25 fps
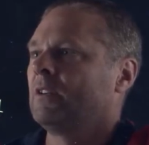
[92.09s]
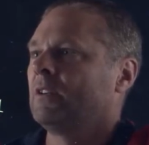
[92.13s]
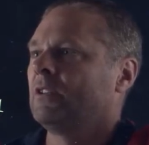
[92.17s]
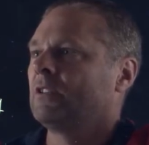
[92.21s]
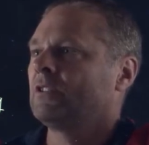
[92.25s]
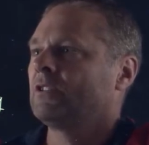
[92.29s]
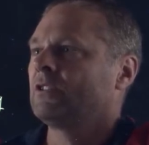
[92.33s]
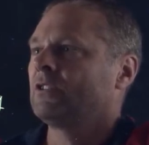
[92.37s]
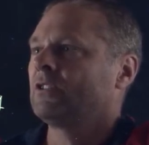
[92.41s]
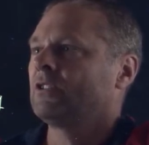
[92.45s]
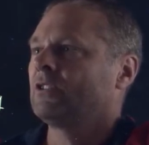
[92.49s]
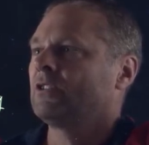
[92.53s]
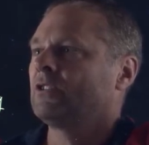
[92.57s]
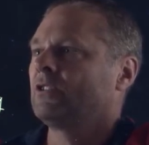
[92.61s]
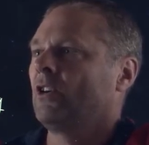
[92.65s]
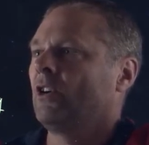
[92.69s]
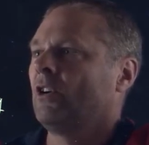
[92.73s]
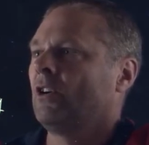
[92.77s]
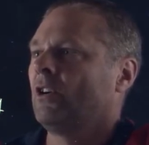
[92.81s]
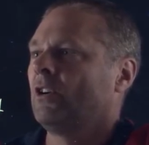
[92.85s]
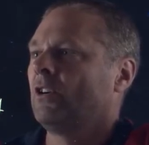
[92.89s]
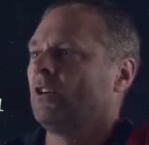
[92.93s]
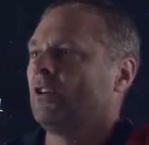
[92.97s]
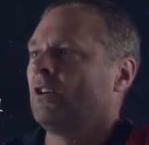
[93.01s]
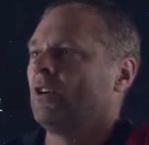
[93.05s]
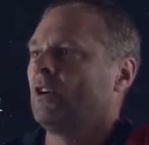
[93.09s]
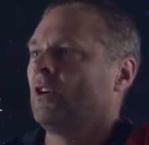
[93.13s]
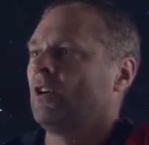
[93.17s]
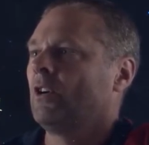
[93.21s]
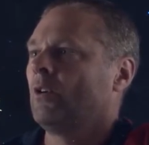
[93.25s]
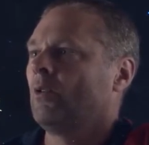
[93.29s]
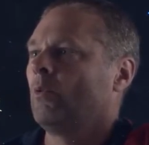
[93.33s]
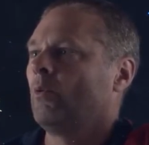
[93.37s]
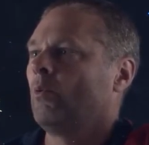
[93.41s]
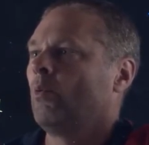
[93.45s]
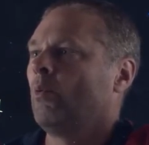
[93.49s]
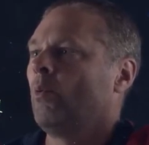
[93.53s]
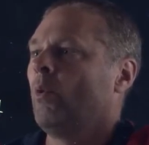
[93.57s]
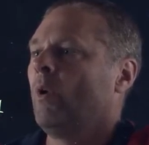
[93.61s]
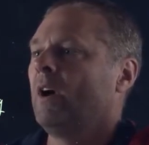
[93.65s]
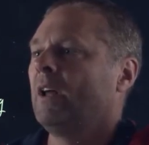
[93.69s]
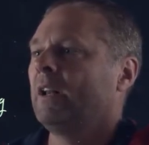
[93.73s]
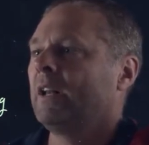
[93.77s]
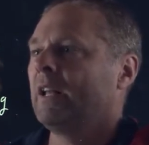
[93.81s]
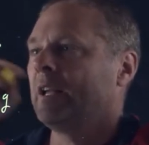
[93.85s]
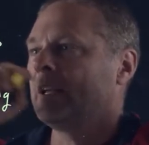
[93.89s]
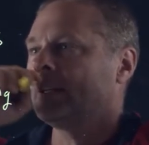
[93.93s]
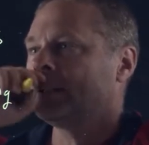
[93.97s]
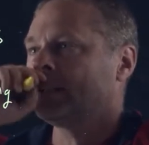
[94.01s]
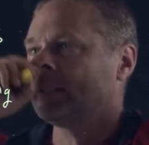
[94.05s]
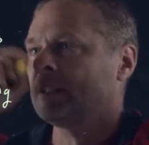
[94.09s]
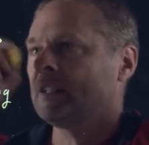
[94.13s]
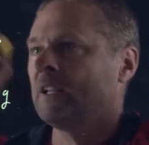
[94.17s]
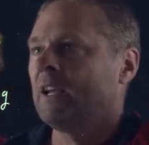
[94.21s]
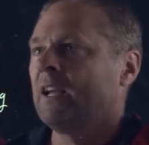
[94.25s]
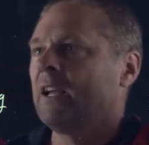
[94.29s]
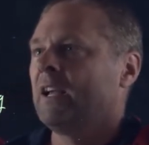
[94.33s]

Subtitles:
star 1s.